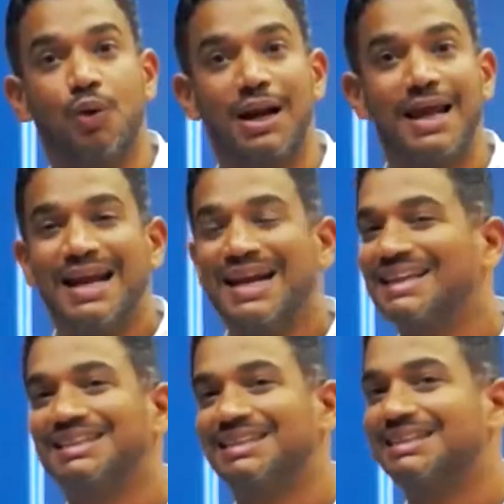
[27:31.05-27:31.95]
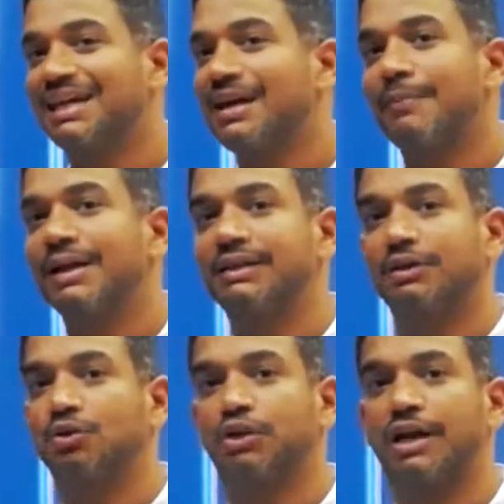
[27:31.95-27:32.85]
Why? Because intellectual
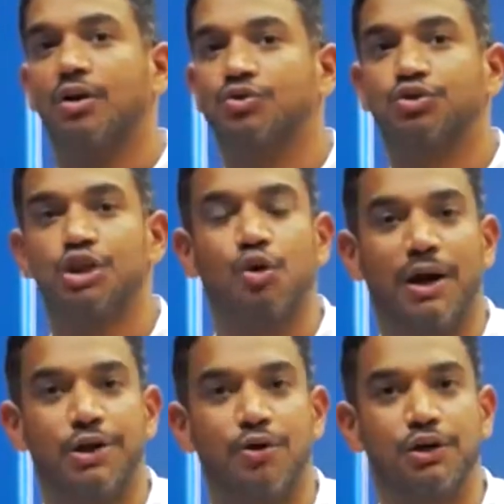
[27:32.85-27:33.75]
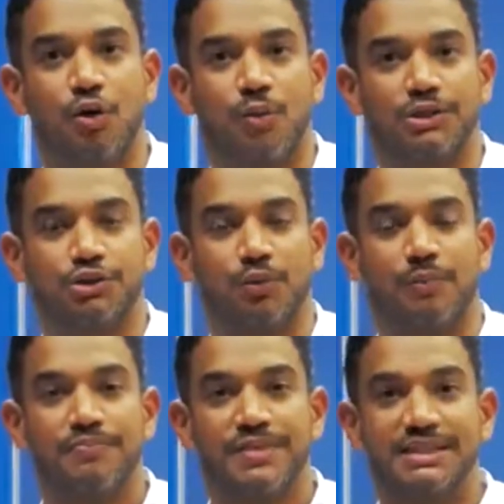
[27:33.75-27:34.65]
property right
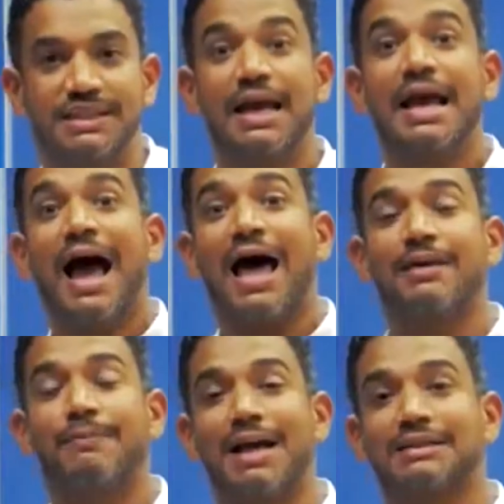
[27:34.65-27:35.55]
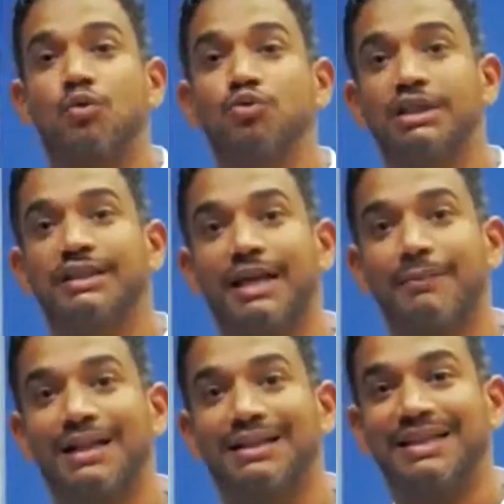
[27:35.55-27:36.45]
necessarily does not bring more
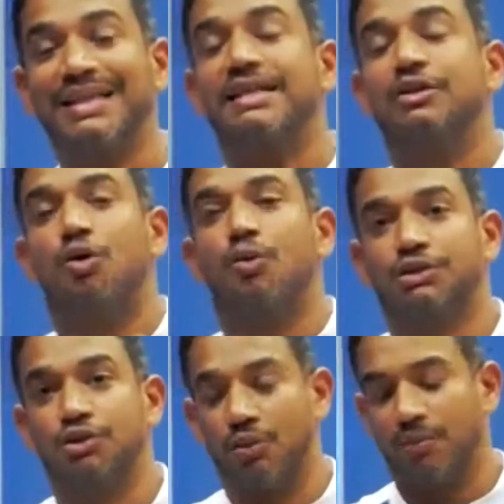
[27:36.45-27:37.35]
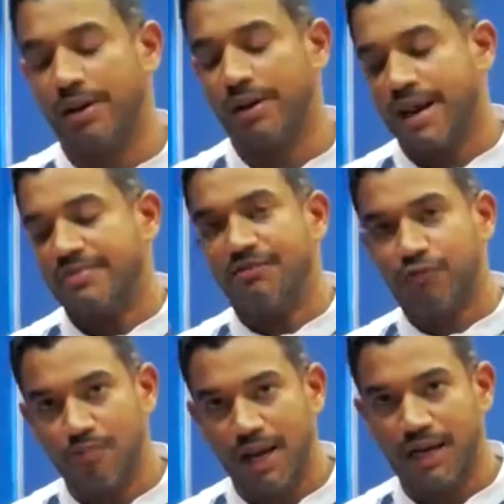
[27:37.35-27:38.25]
innovation. Besides,
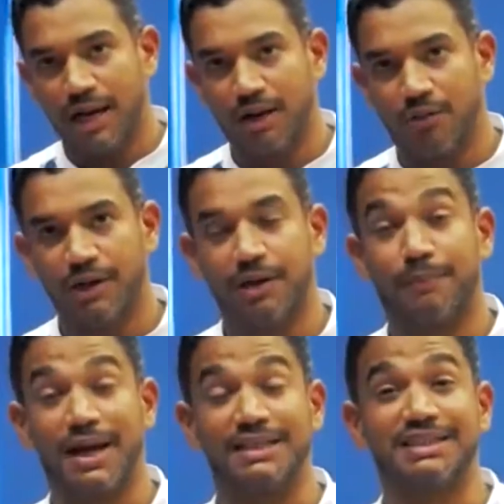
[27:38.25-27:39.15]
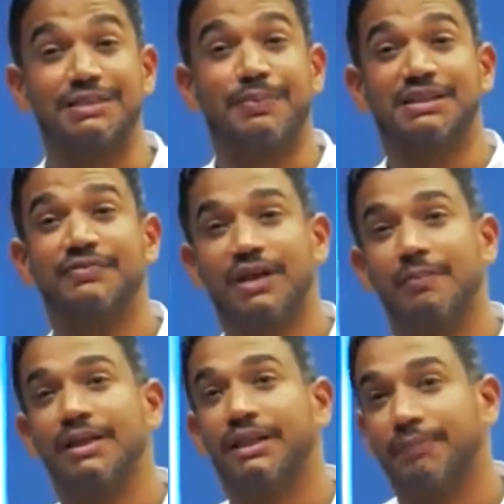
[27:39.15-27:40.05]
an innovation system
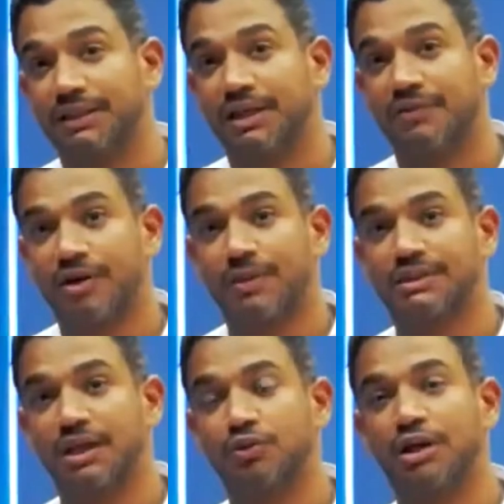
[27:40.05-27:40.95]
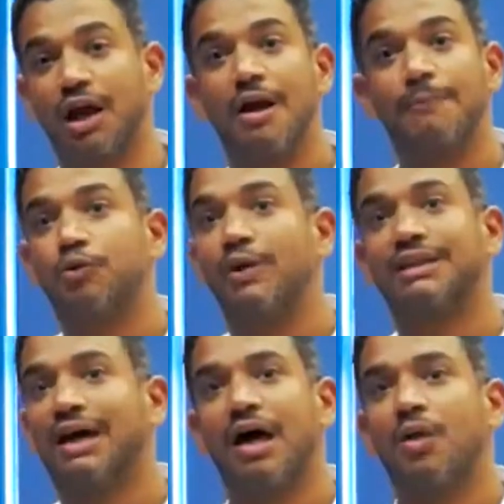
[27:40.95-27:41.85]
in general, specifically
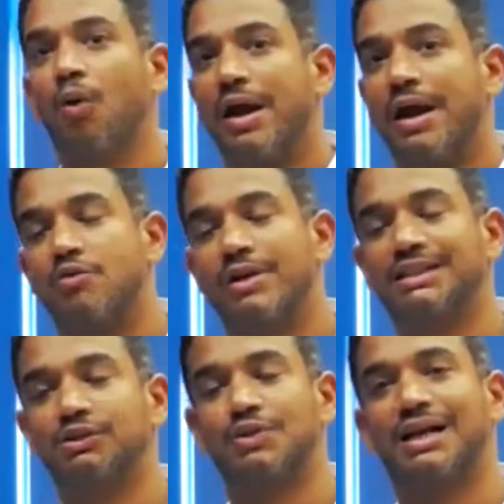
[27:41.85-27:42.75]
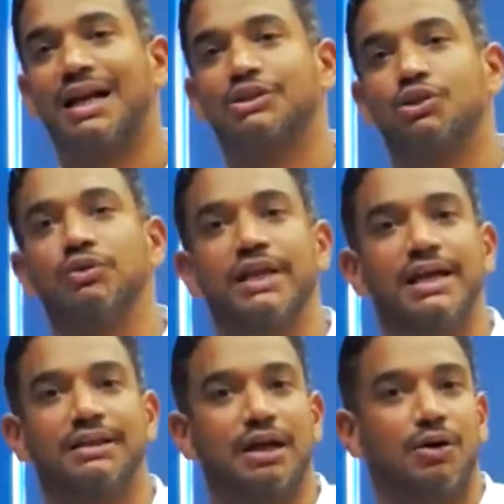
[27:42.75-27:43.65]
in pharmaceutical
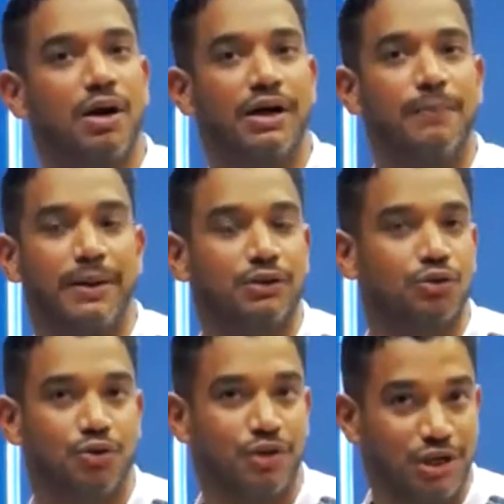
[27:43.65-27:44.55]
subject, there is